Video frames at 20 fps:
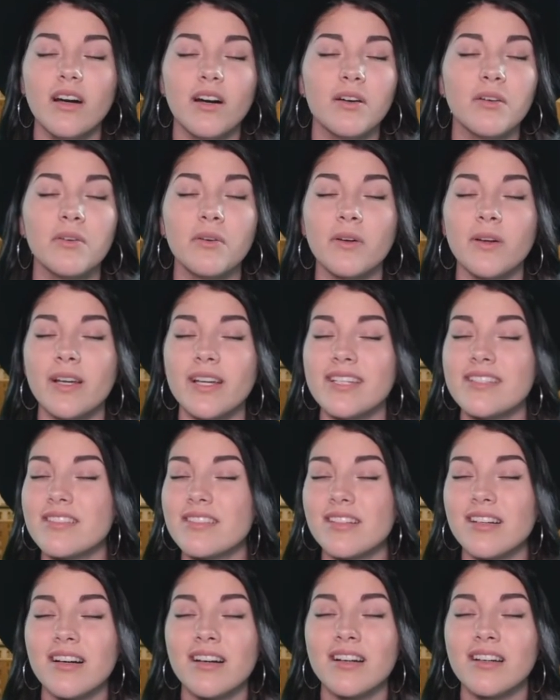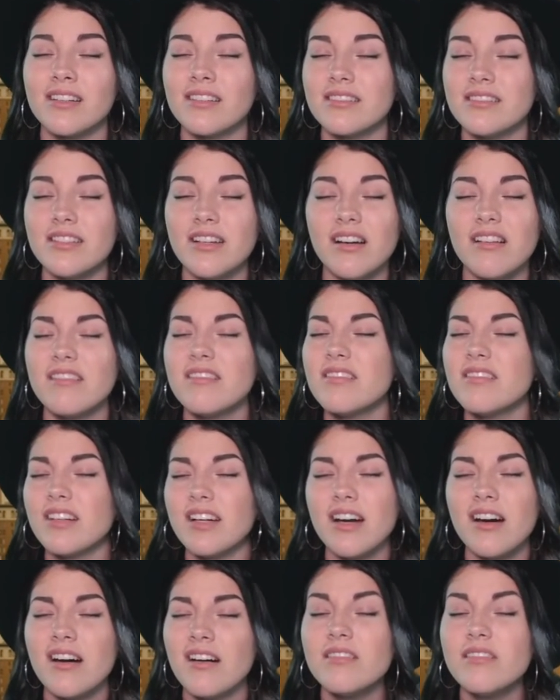a race car don't
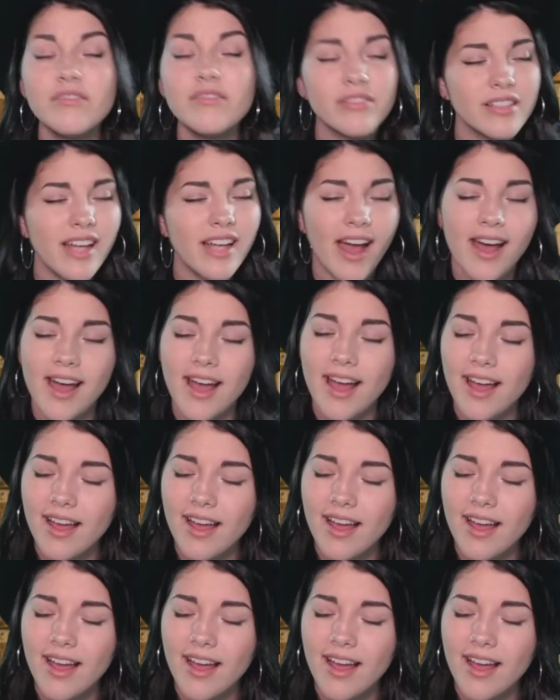go fast.